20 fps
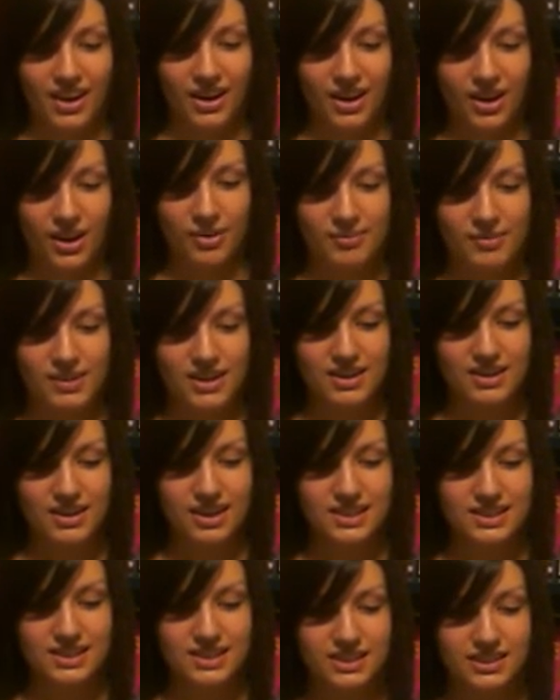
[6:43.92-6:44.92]
In
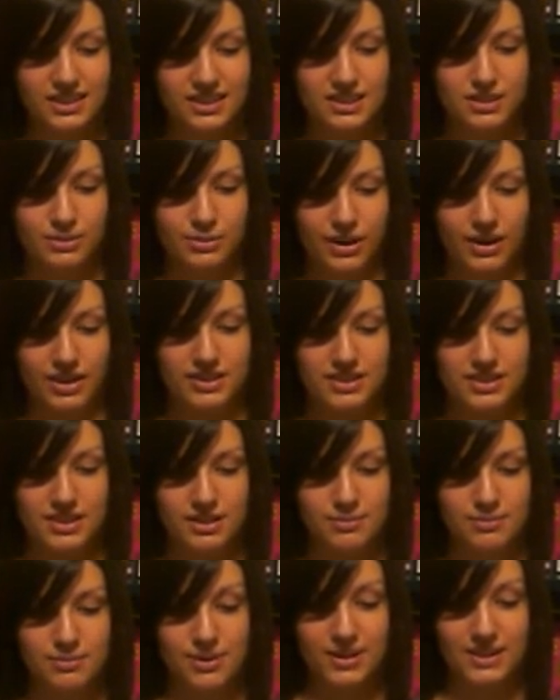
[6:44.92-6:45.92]
1991,
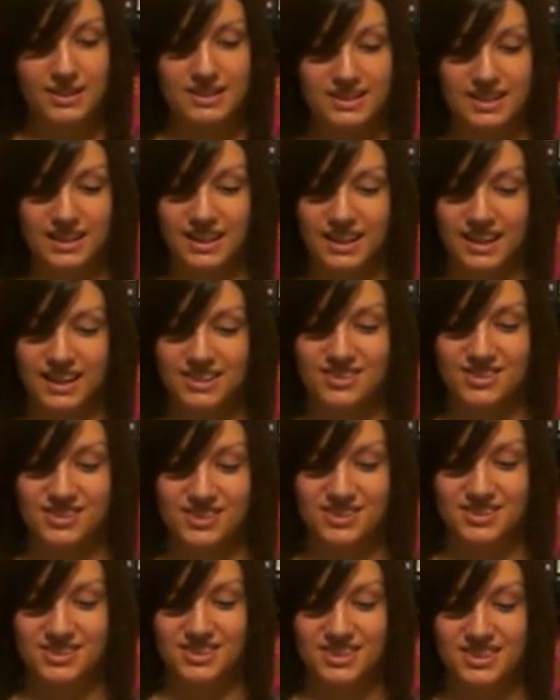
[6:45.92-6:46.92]
Tim Berners-Lee
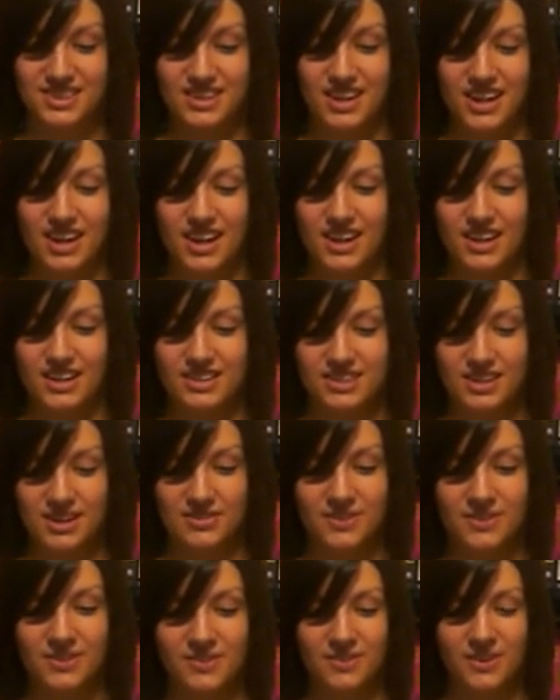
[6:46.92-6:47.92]
introduced
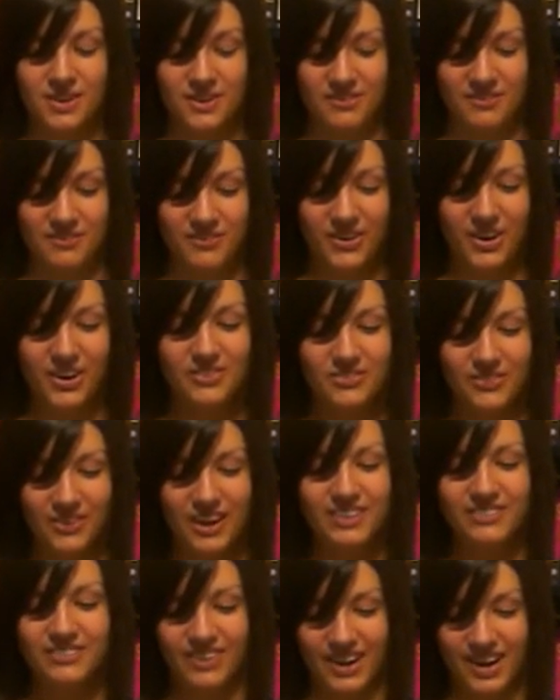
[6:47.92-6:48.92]
the World
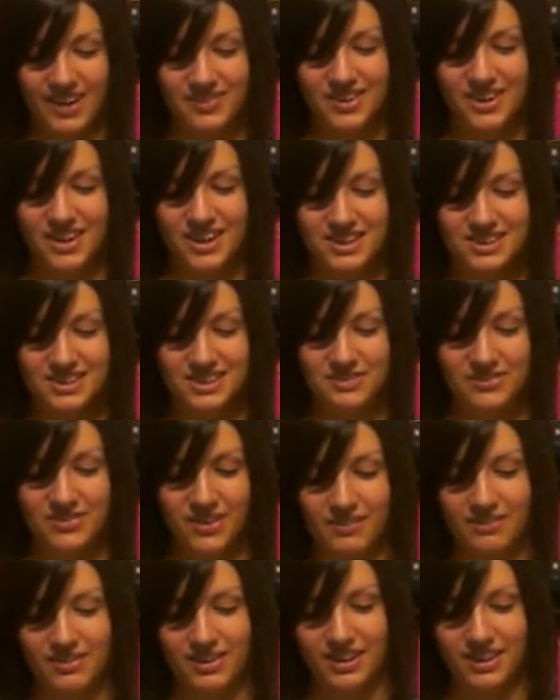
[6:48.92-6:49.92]
Wide Web to the
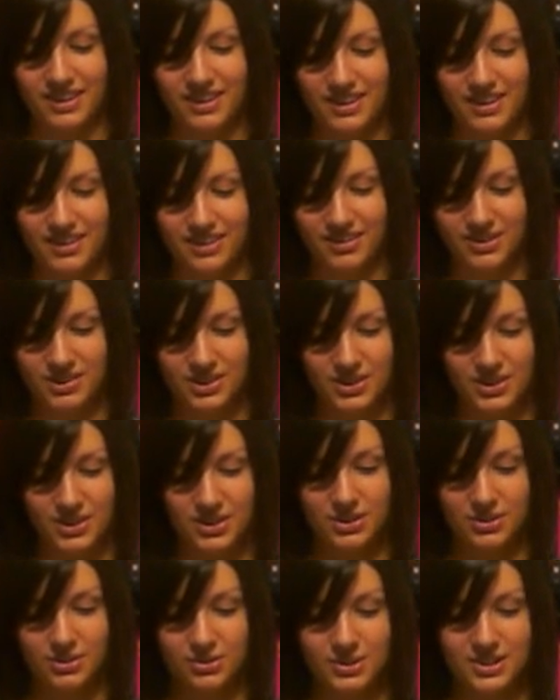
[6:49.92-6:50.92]
public on the
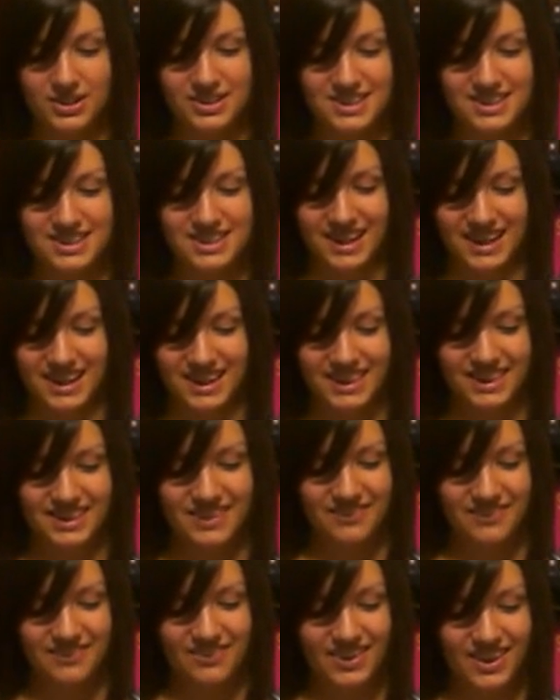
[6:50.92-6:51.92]
August 6th.
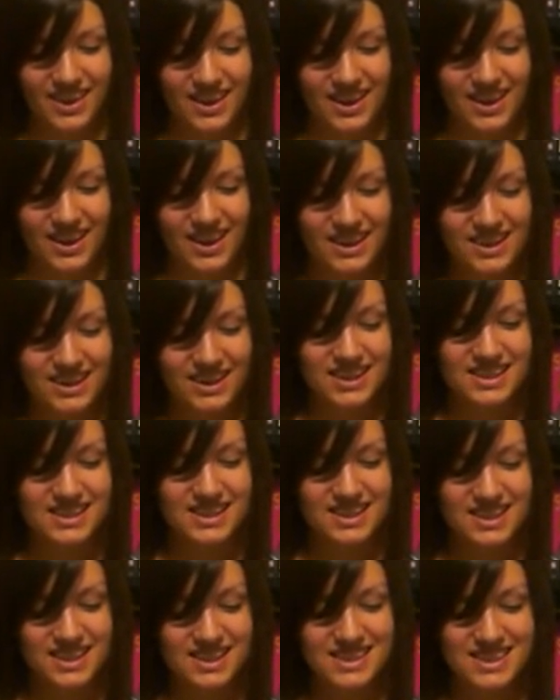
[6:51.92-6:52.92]
In
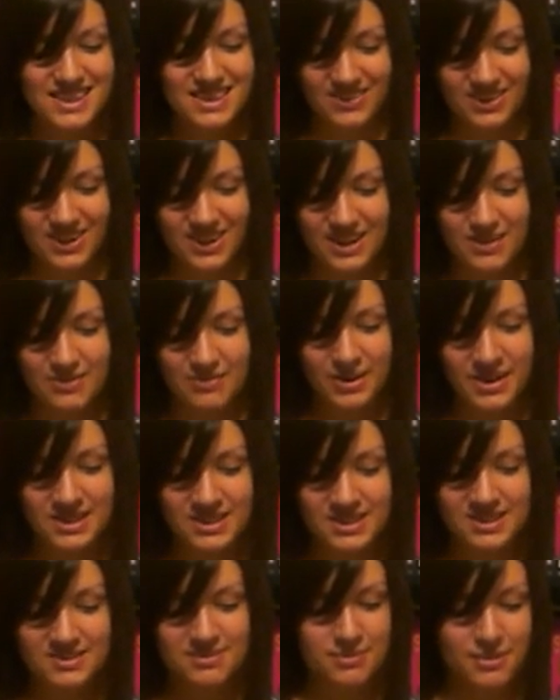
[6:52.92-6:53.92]
1993,
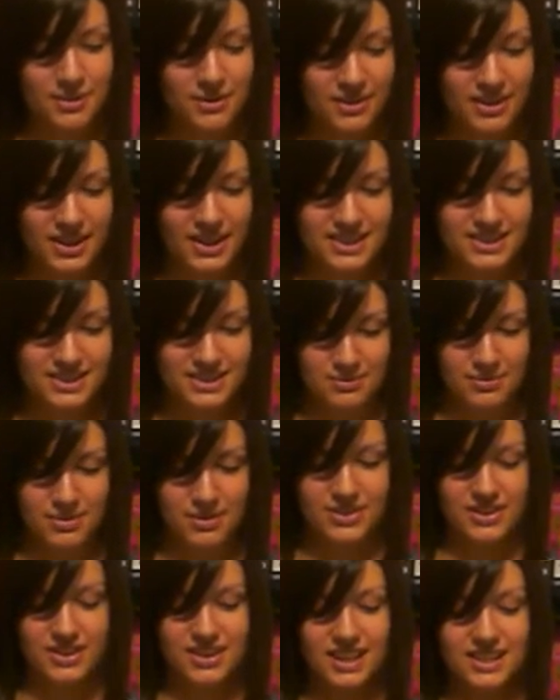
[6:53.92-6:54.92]
President Bill Clinton
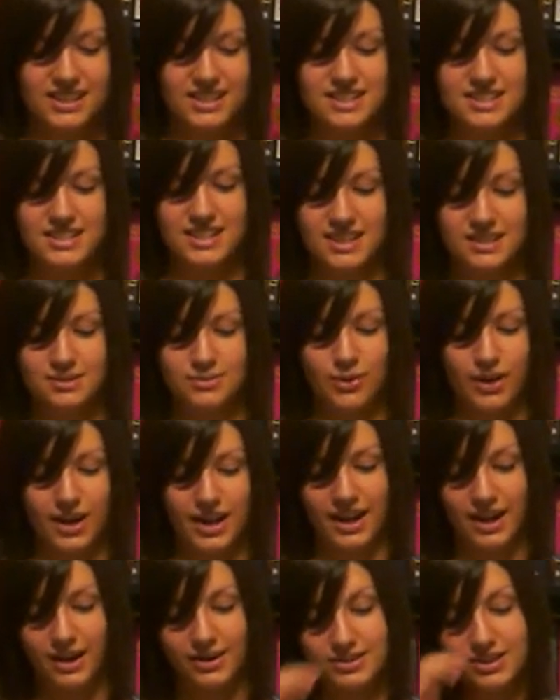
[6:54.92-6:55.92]
put the United States White
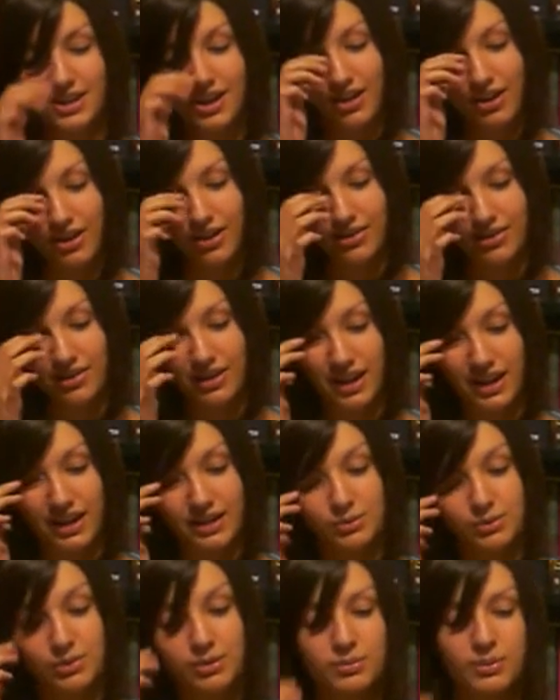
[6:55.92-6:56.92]
House
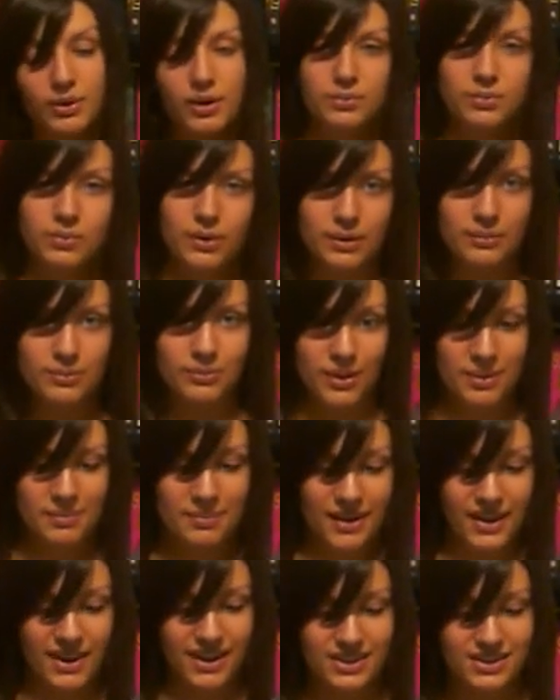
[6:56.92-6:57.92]
online with a World Wide Web
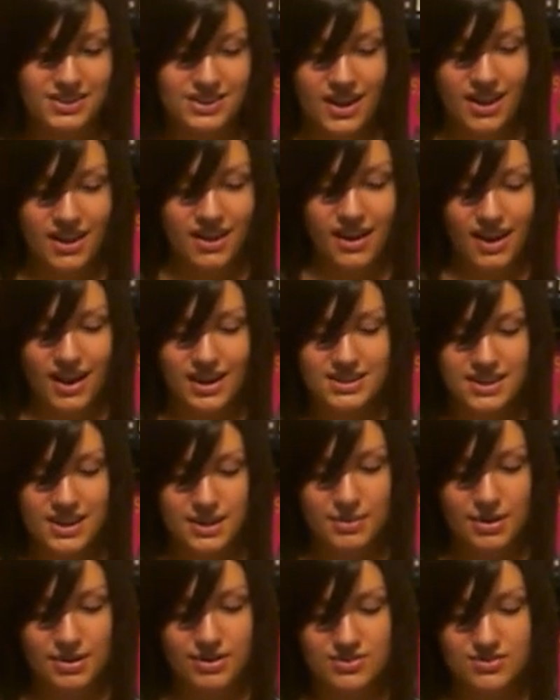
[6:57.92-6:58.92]
page and
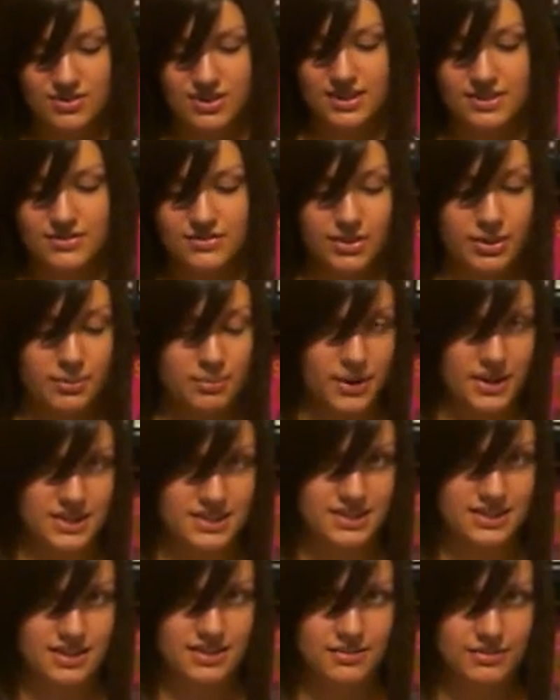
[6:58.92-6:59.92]
email address for the
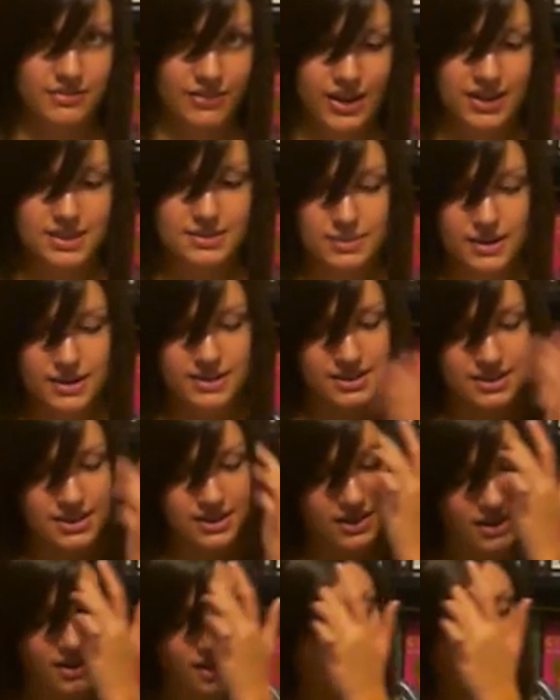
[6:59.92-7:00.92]
President, Vice
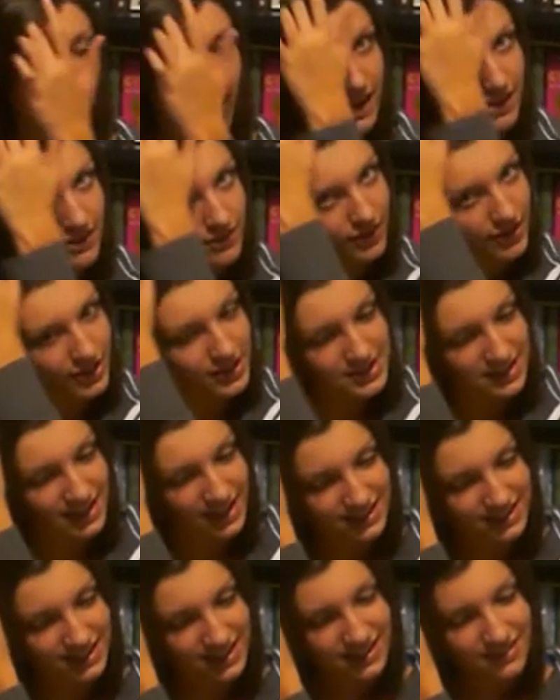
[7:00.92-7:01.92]
President, and First
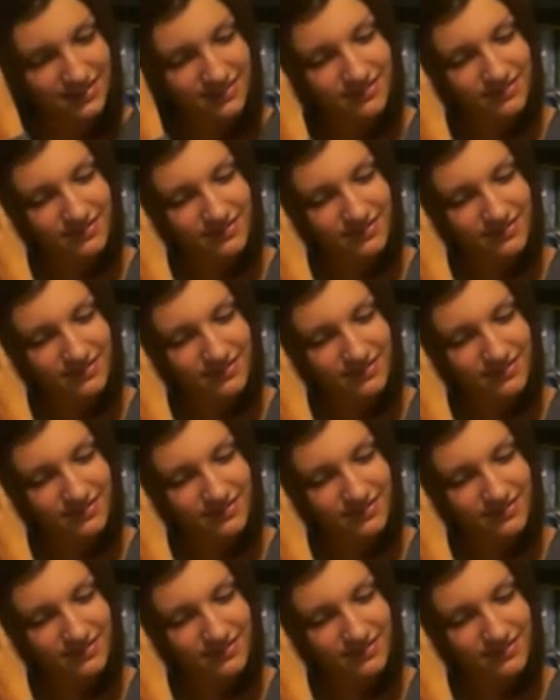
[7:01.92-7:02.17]
Lady.